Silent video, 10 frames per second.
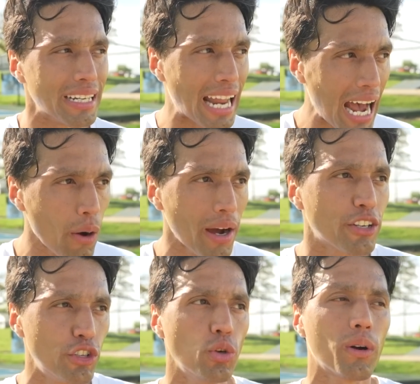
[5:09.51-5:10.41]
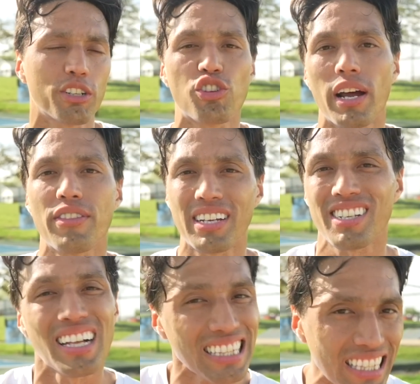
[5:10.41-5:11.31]
now I do want to try things
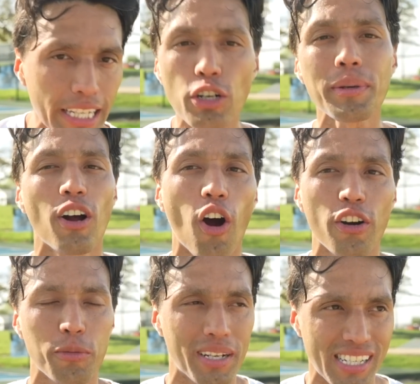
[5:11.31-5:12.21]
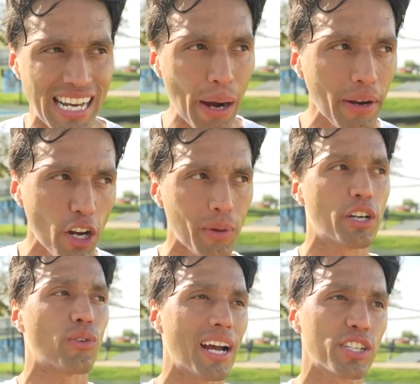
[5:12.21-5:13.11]
a little bit harder because now I know
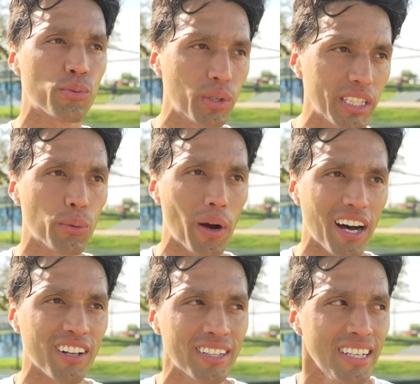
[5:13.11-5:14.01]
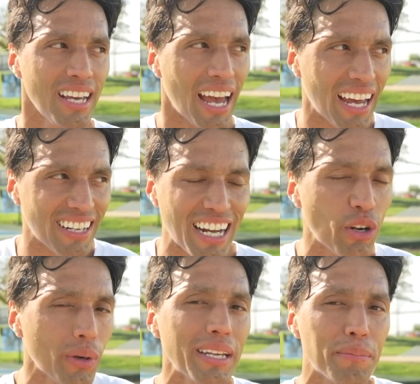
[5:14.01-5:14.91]
it grinds really well and I
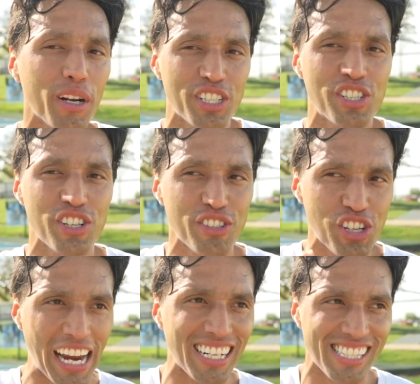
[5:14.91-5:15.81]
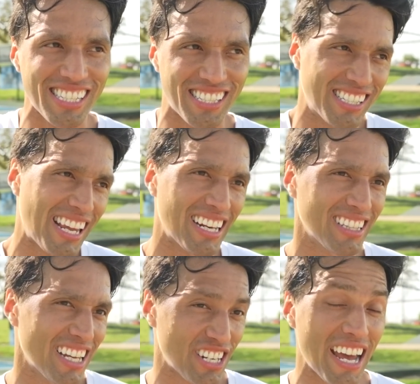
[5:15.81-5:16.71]
don't get much chances to skate a
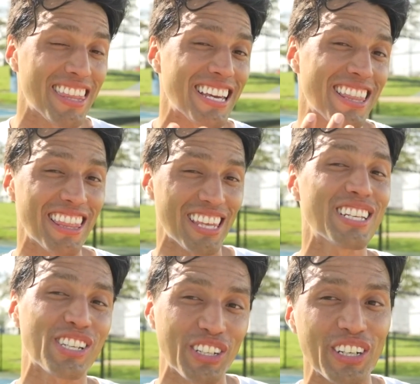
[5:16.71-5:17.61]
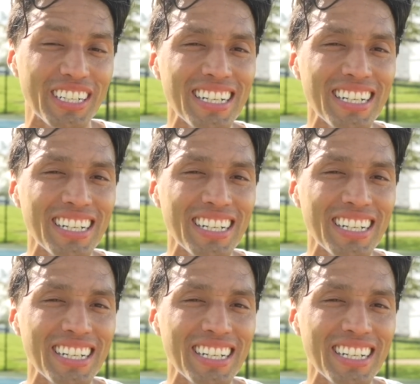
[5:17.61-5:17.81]
ledge I think this good,